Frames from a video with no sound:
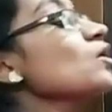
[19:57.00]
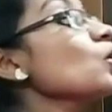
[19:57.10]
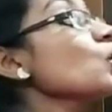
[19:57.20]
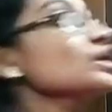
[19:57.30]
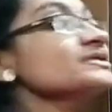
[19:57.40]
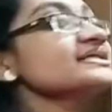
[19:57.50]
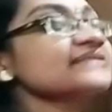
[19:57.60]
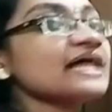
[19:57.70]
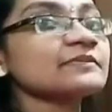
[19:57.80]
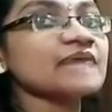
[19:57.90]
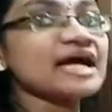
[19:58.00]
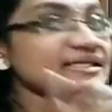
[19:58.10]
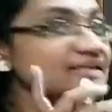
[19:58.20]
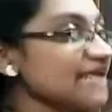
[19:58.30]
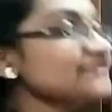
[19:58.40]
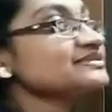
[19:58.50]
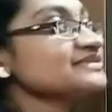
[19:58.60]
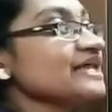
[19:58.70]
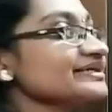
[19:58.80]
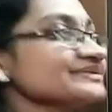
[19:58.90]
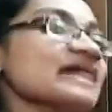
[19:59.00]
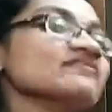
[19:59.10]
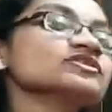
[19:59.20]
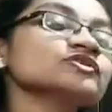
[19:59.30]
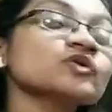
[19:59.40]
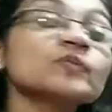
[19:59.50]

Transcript: all the time, and that star is having no